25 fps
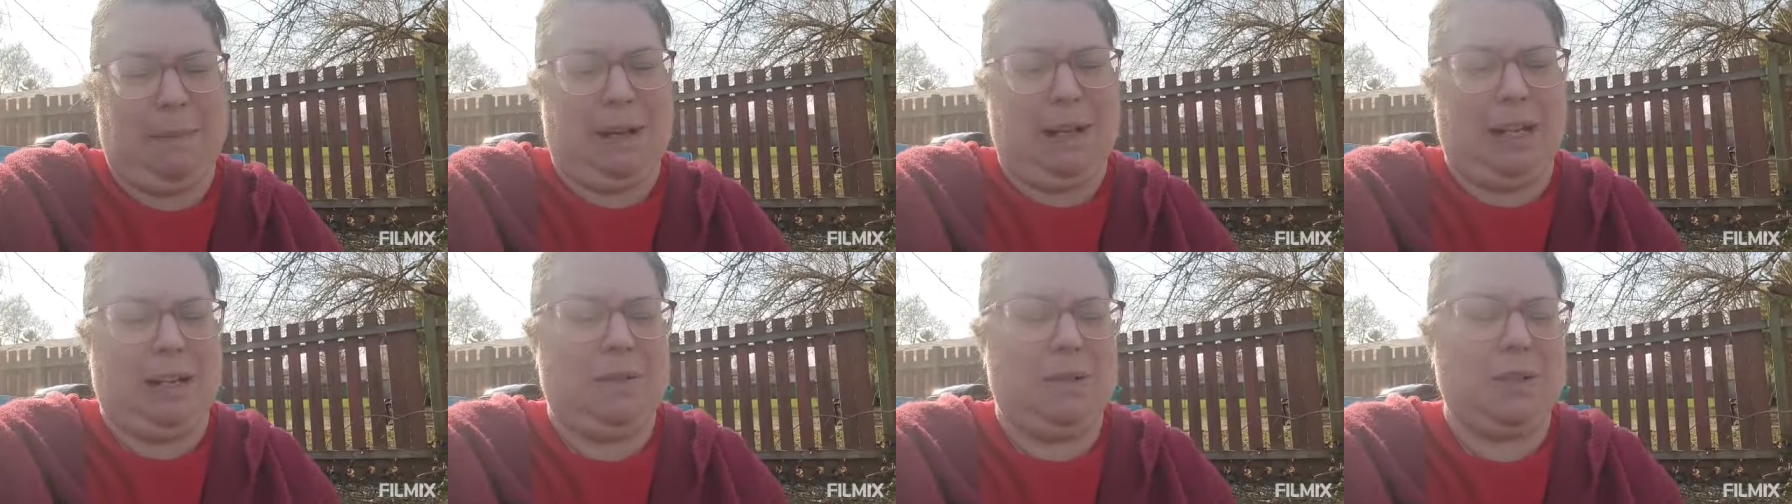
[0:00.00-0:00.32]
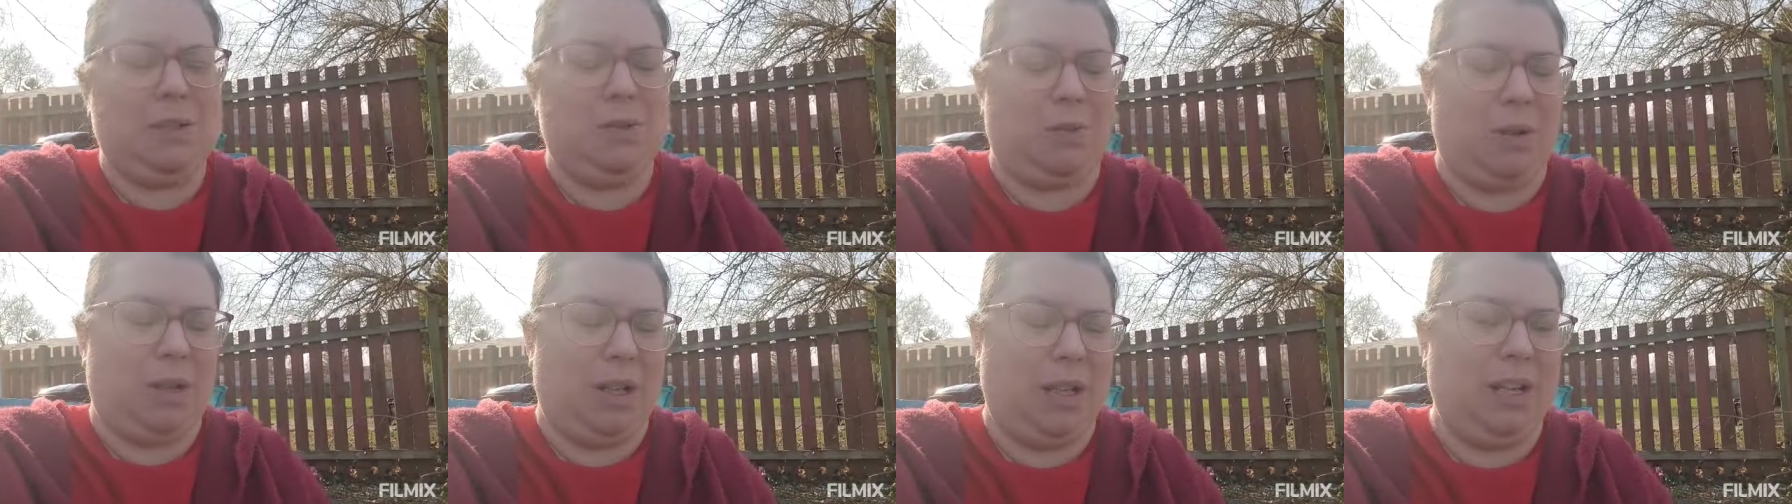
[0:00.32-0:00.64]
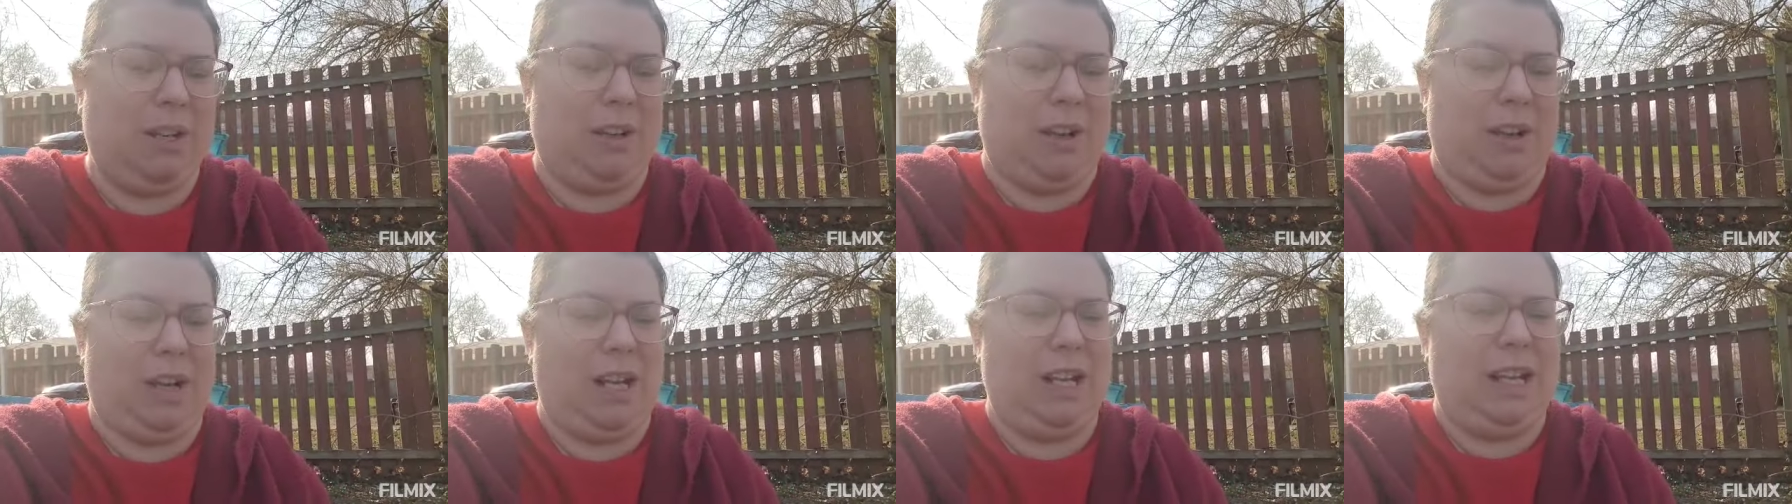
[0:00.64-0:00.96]
and it was really
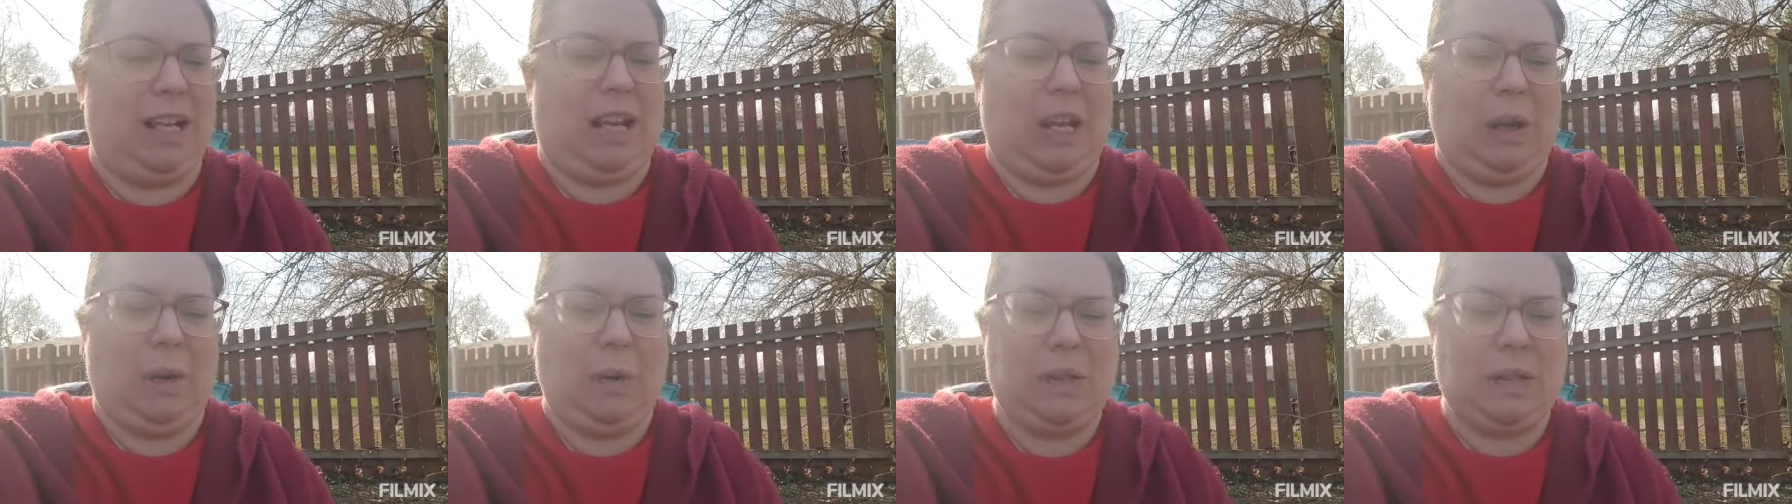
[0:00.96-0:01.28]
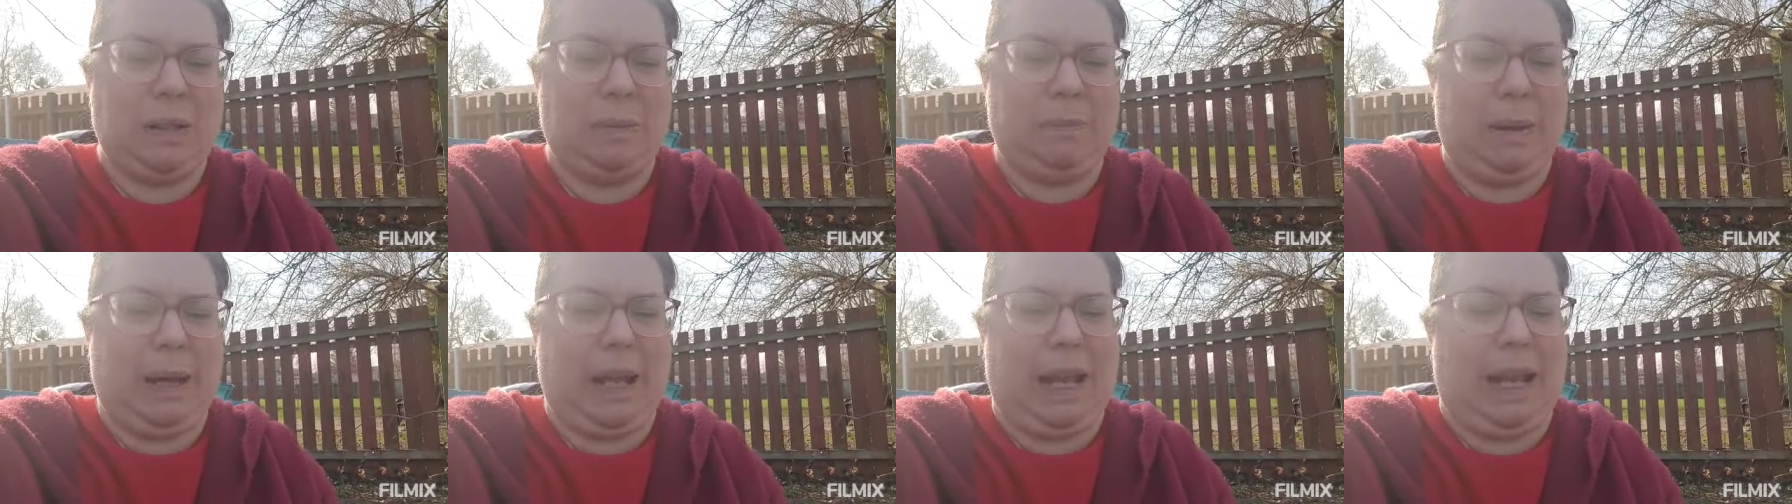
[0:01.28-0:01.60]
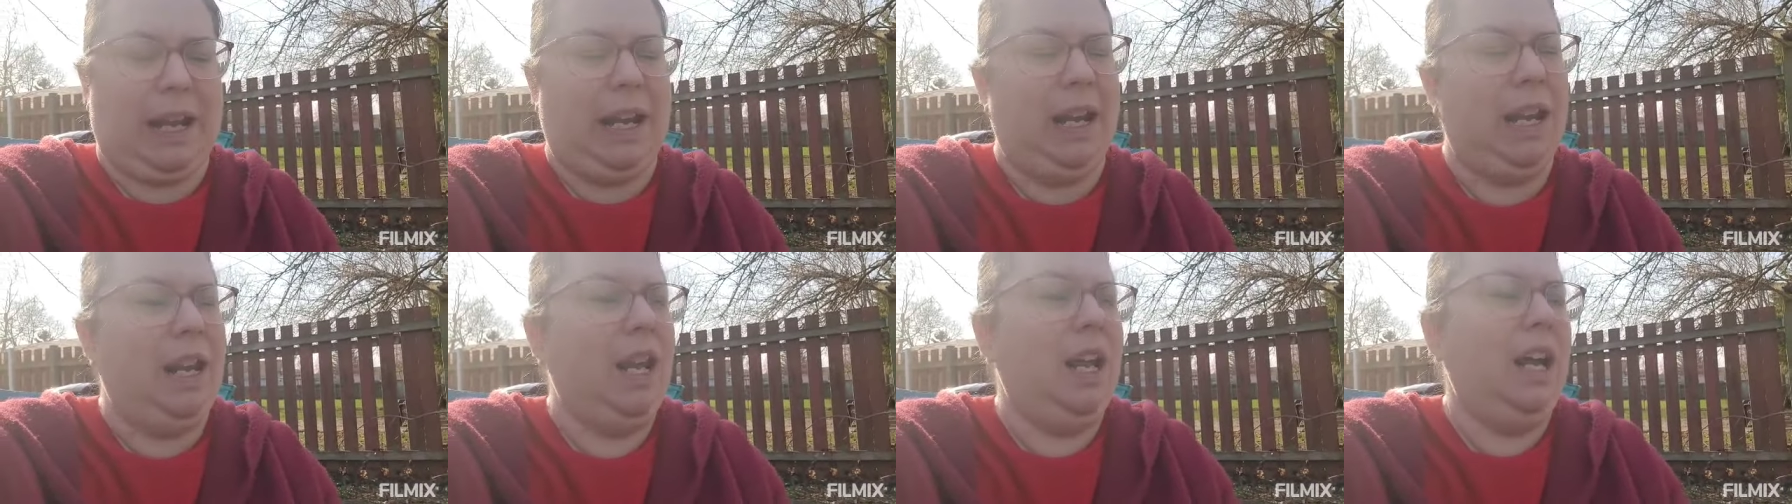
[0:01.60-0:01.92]
hurting. He was in
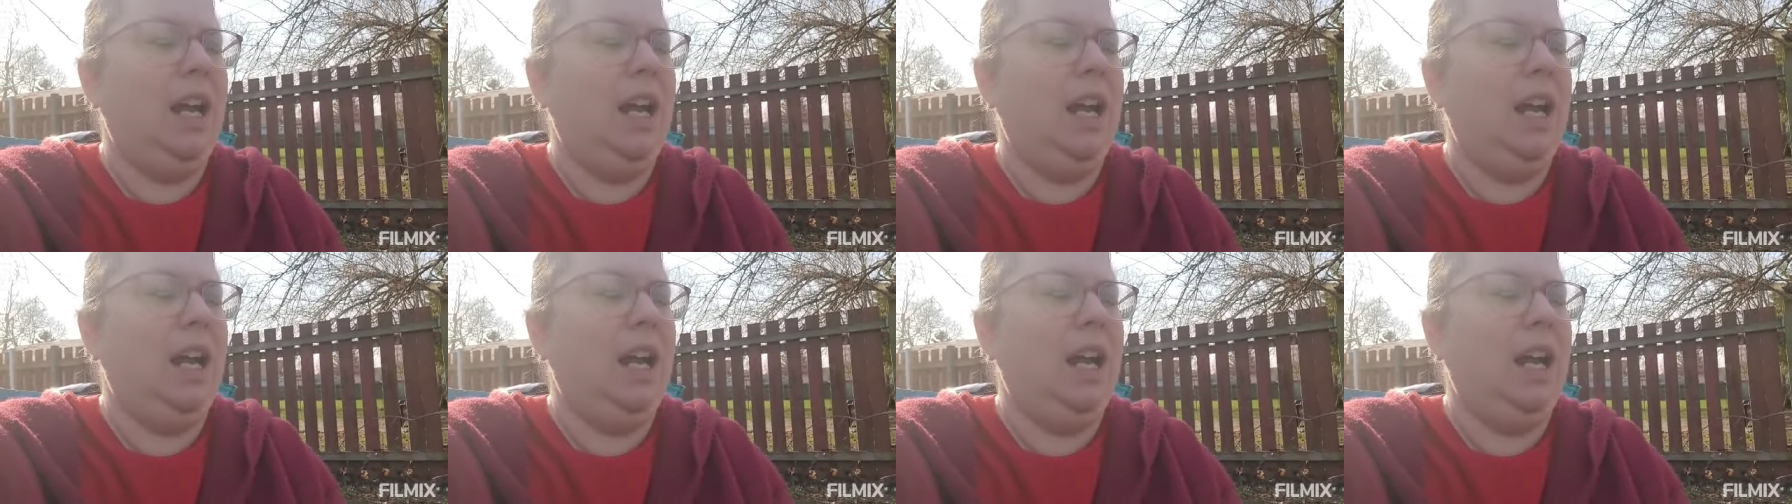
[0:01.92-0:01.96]
pain.